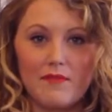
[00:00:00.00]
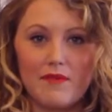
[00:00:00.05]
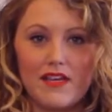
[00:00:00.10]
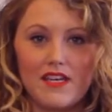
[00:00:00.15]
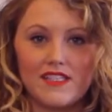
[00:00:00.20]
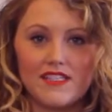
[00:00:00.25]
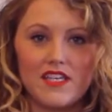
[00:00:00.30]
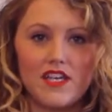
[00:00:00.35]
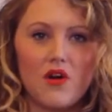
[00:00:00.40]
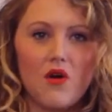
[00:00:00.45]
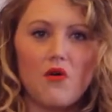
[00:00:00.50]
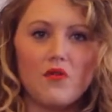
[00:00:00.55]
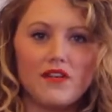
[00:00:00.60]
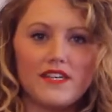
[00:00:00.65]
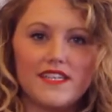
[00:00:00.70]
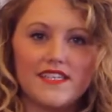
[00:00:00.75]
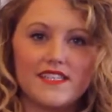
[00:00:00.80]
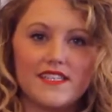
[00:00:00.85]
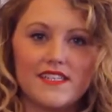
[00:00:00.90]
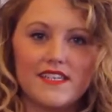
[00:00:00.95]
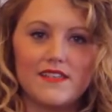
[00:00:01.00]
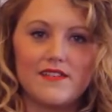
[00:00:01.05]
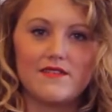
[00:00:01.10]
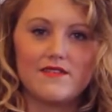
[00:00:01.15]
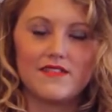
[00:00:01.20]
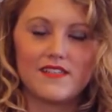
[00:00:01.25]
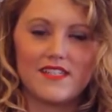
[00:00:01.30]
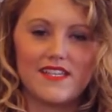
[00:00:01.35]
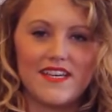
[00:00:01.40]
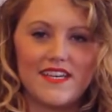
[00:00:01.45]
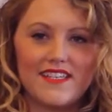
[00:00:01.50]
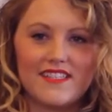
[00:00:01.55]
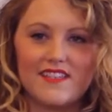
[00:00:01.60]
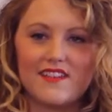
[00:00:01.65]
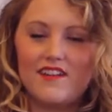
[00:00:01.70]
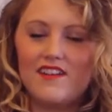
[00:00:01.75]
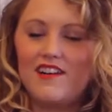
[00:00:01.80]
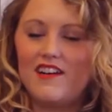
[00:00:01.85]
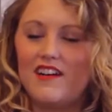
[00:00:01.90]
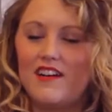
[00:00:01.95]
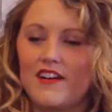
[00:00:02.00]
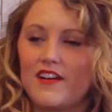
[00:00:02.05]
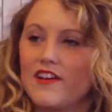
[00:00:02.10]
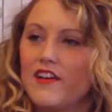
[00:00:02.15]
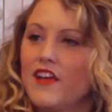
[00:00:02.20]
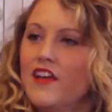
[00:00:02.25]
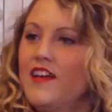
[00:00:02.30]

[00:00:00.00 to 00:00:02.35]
because he always says, oh,